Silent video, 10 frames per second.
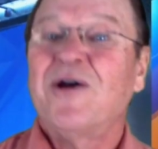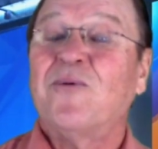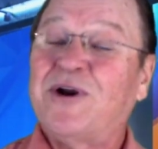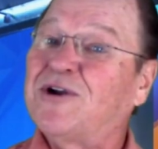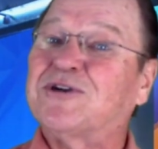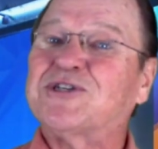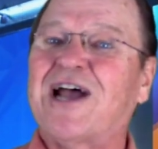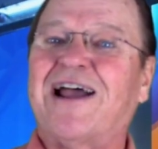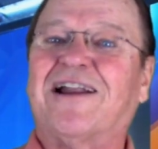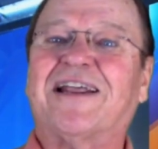When your
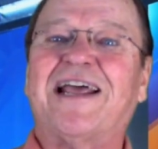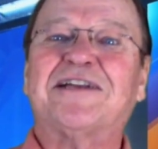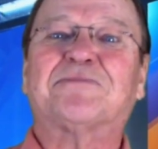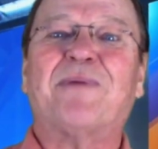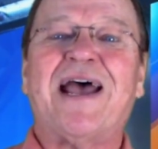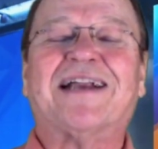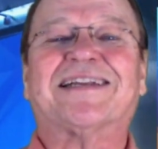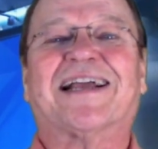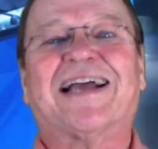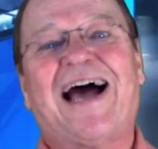child heads back
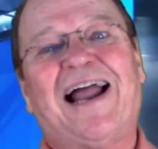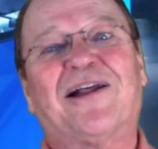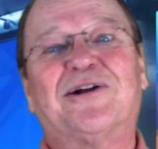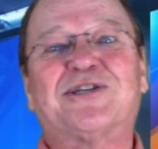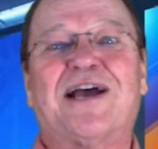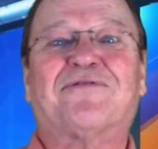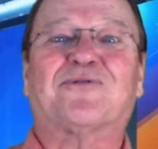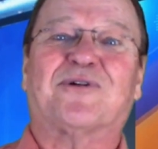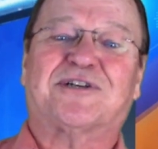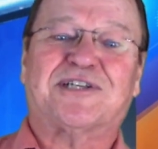to college
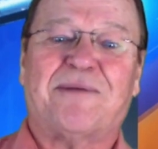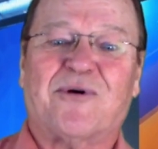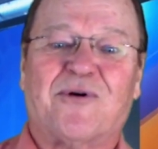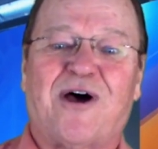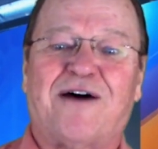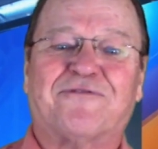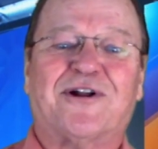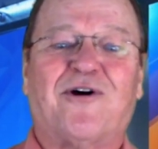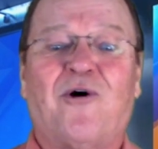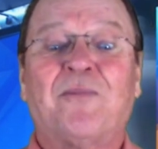after a summer off
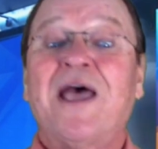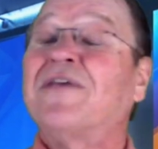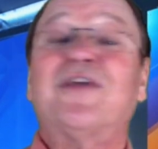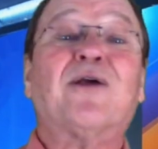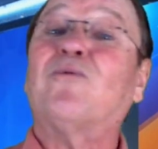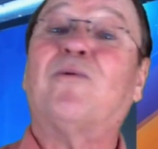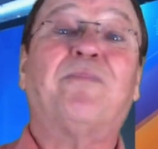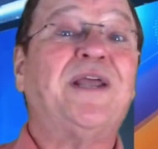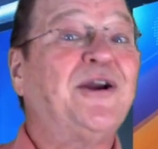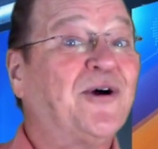at home, there will
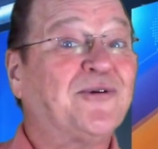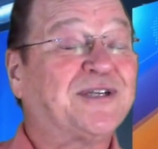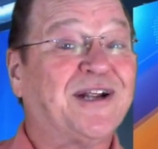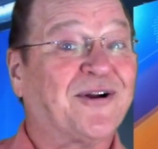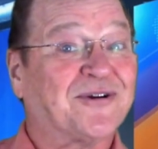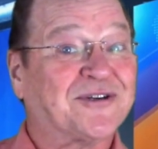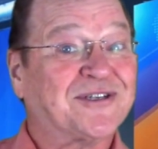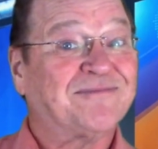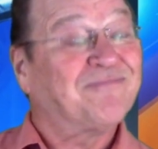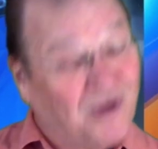be no tears.